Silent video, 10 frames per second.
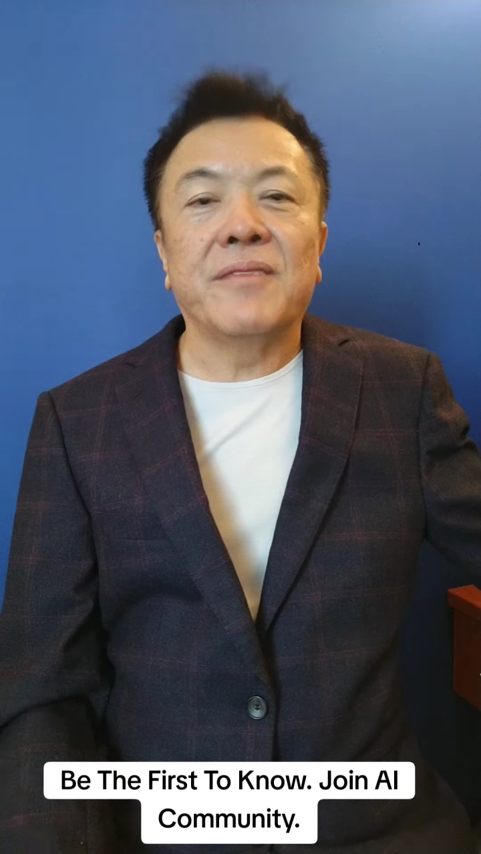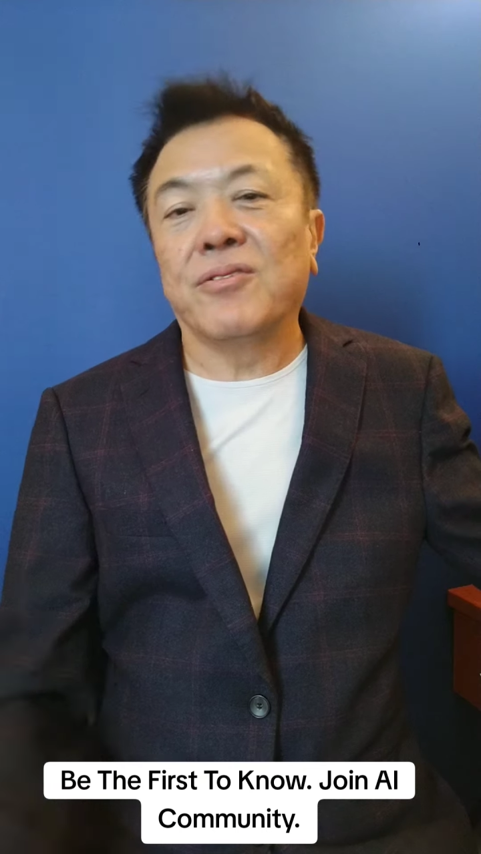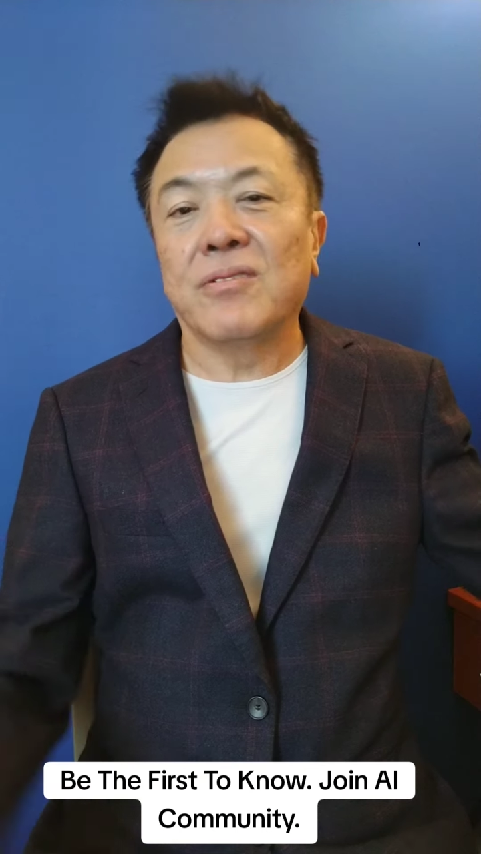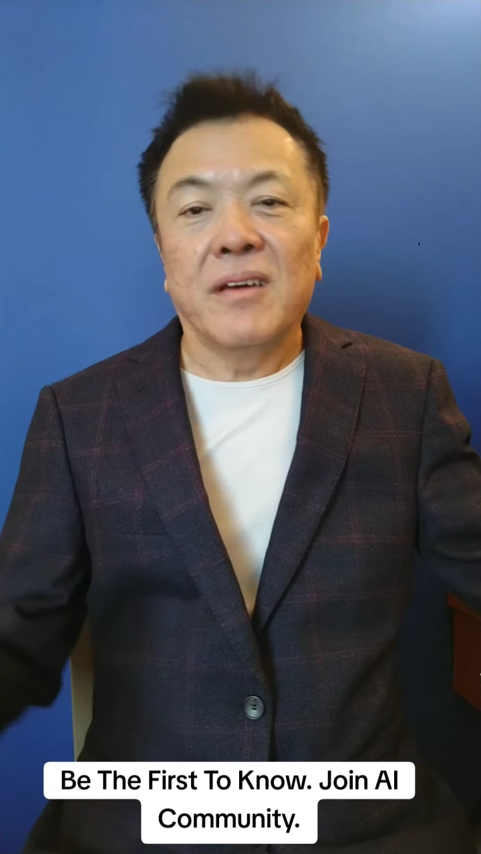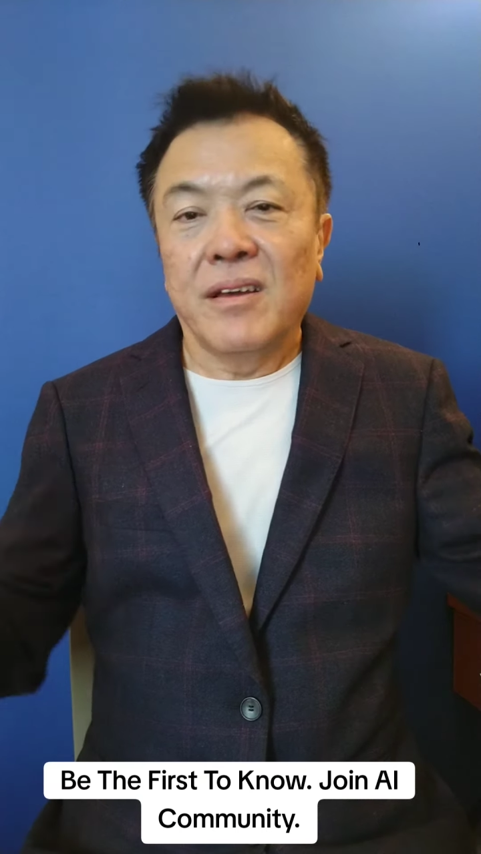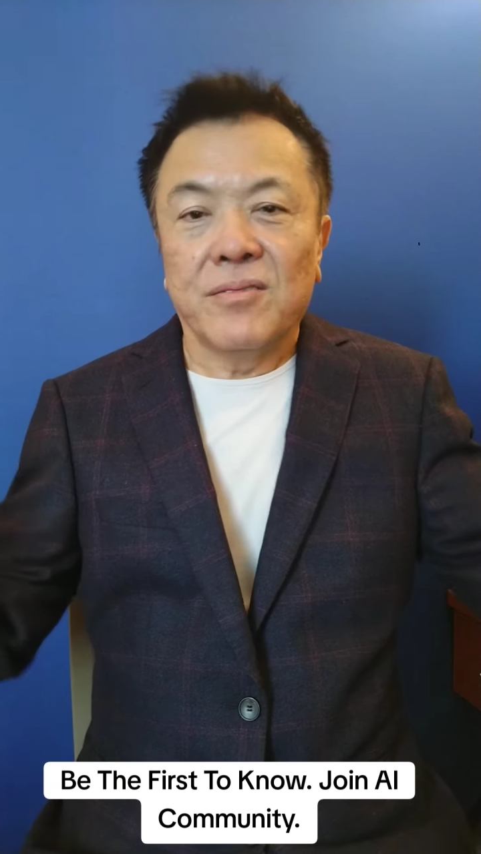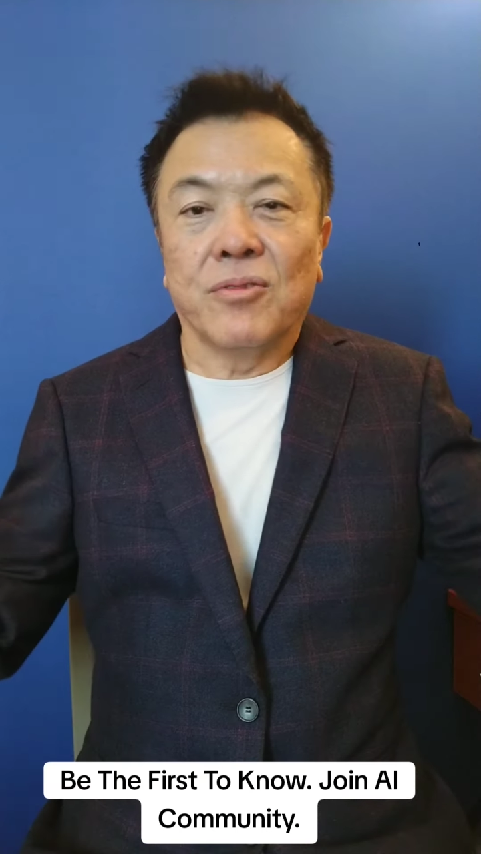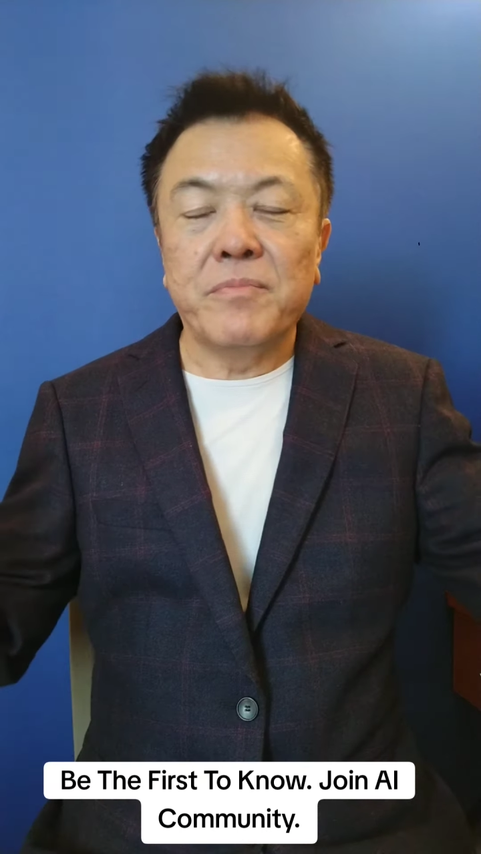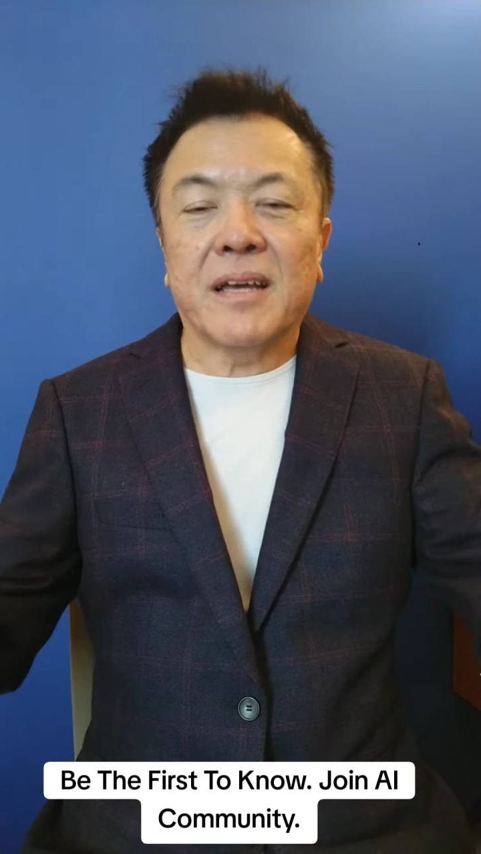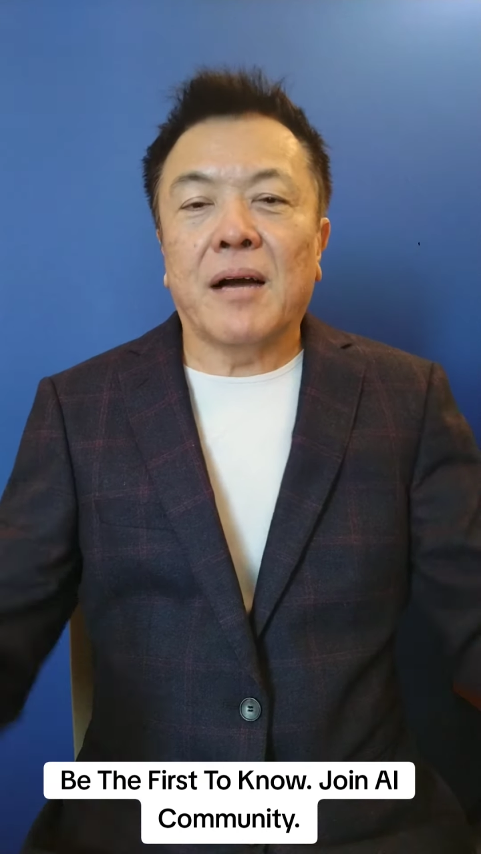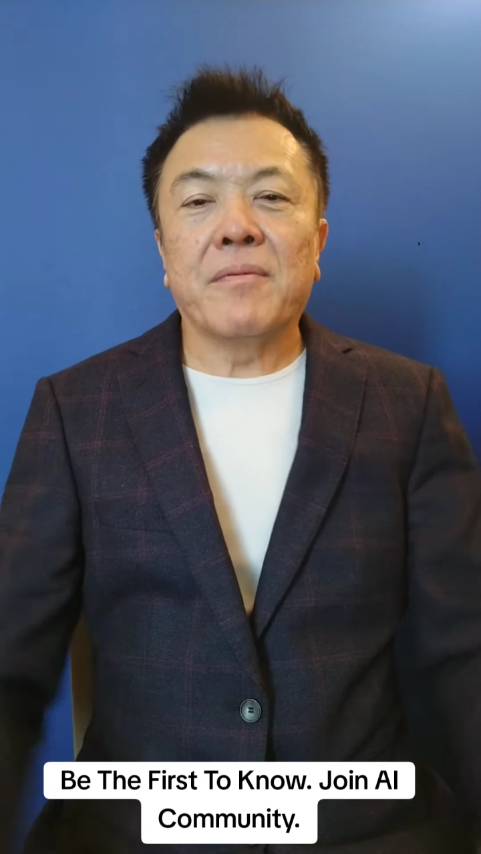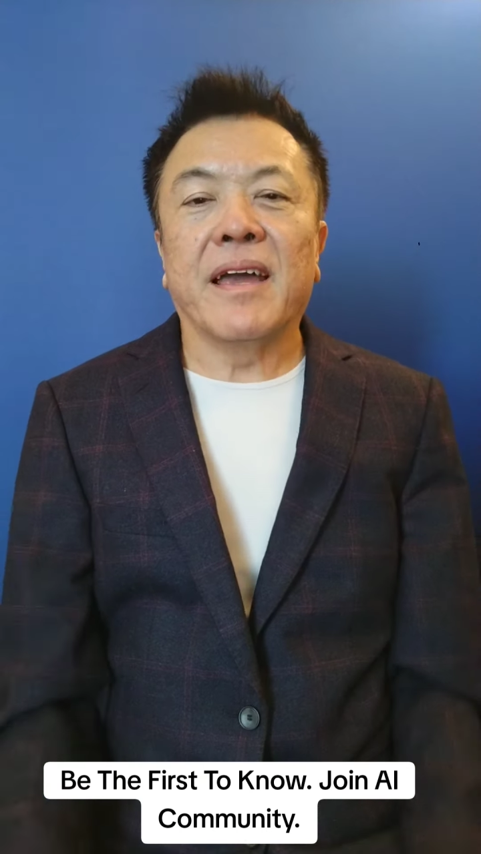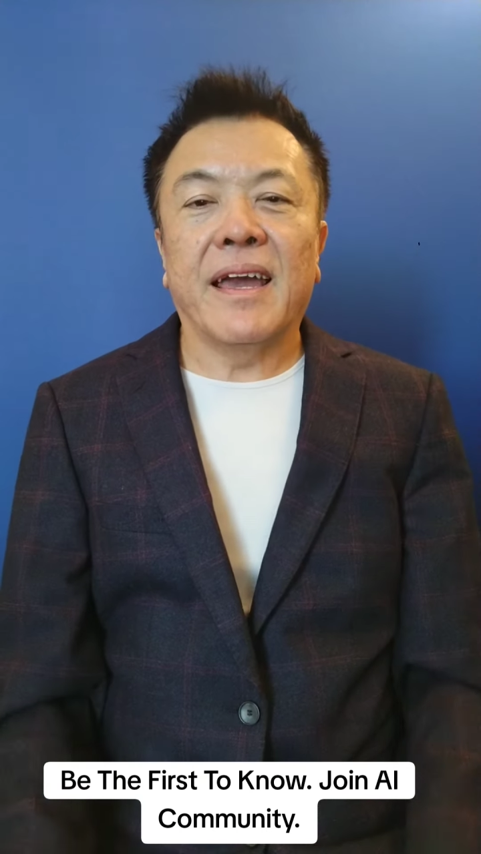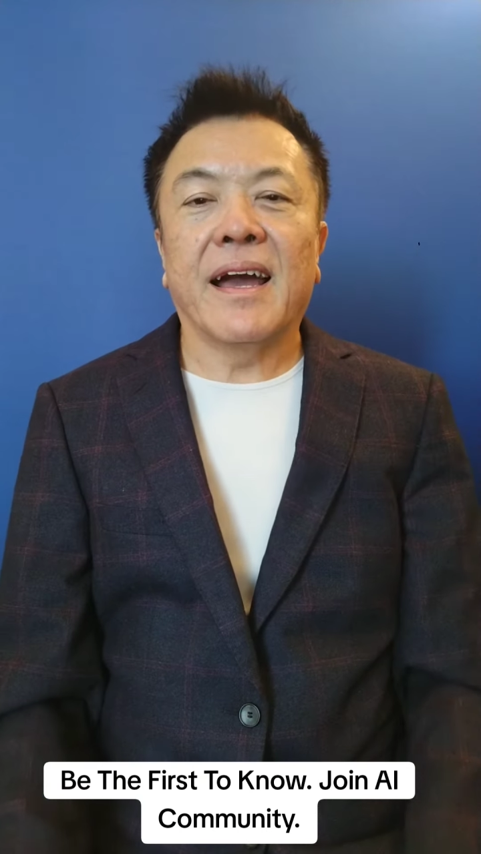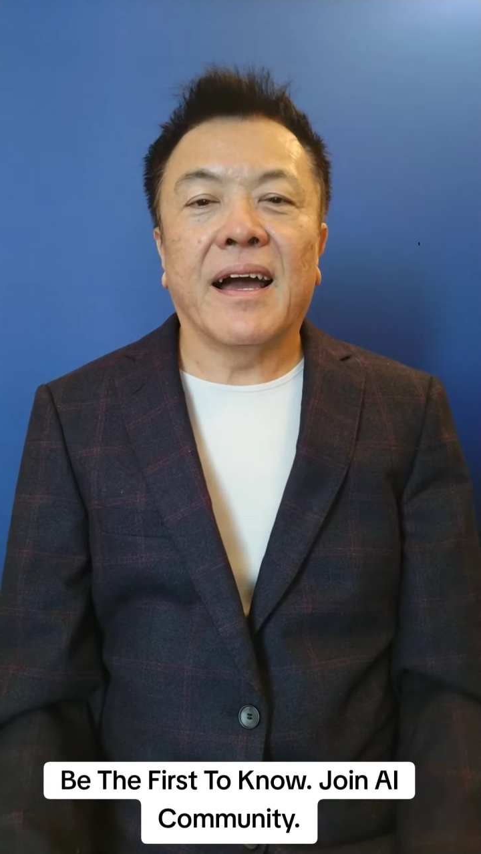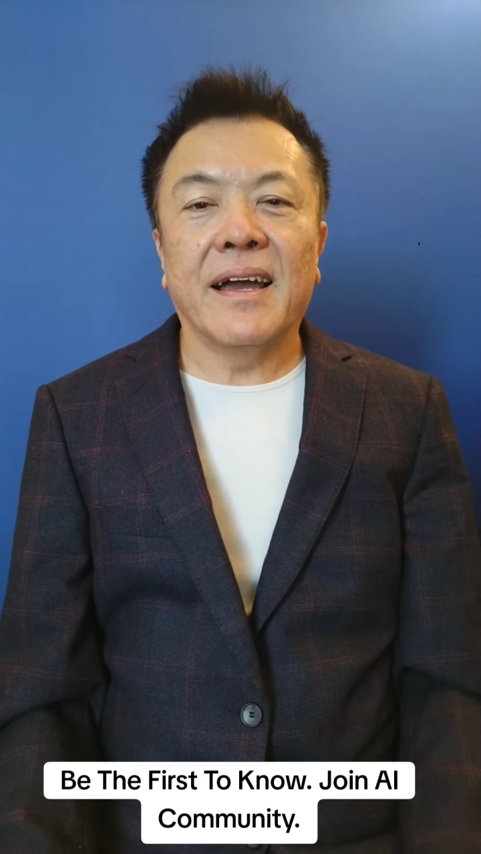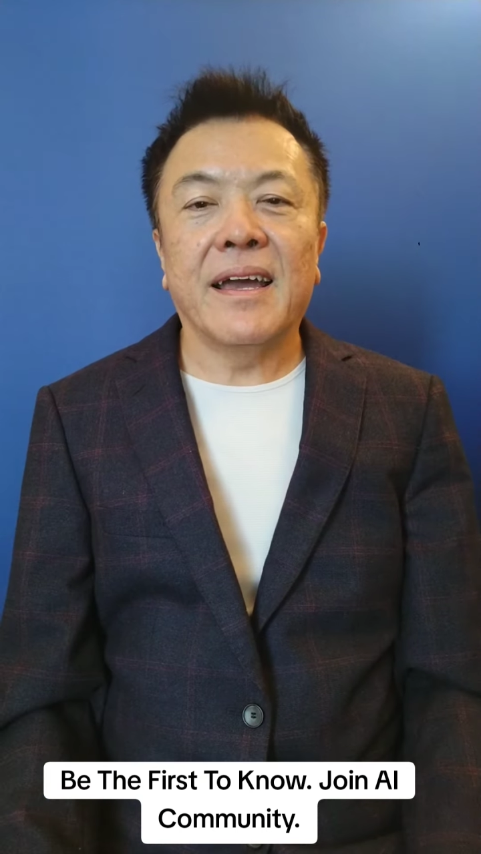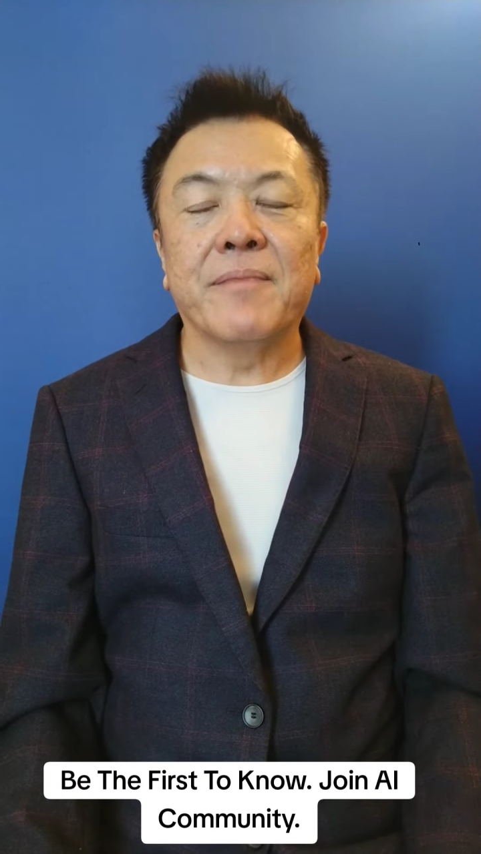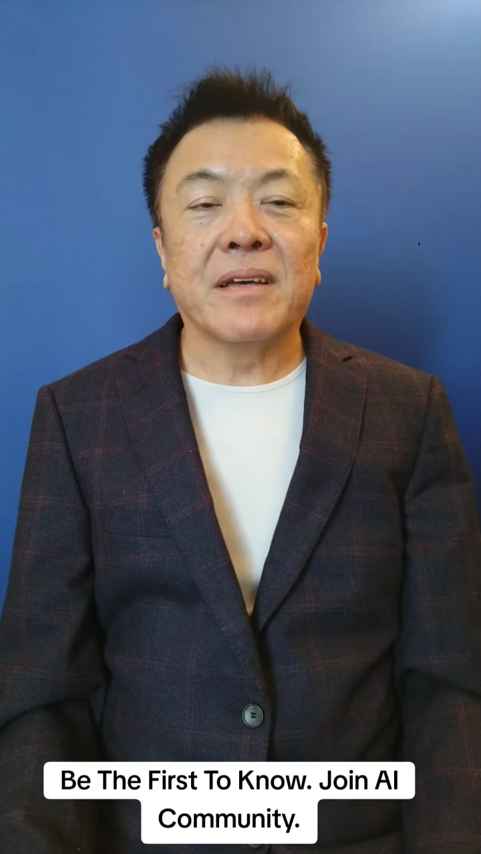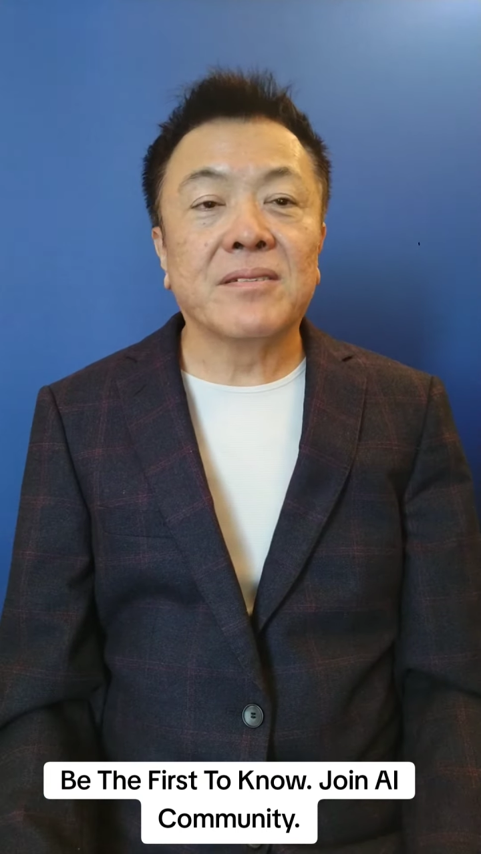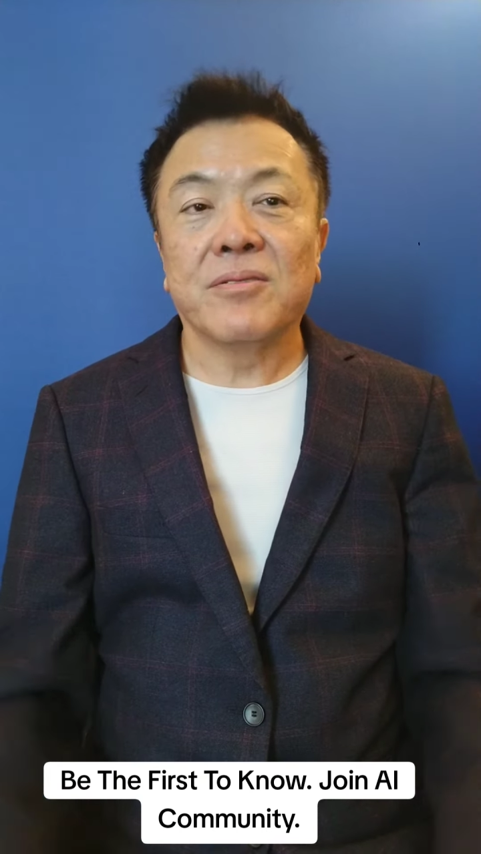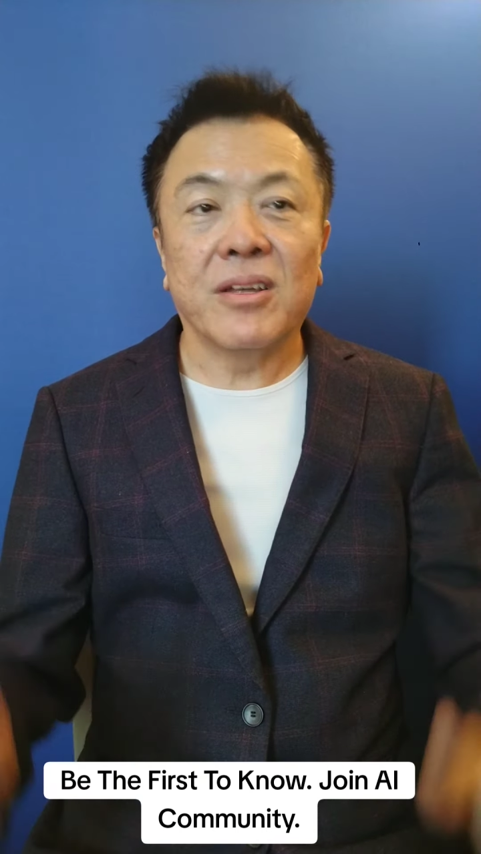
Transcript: if you don't become an AI ambassador,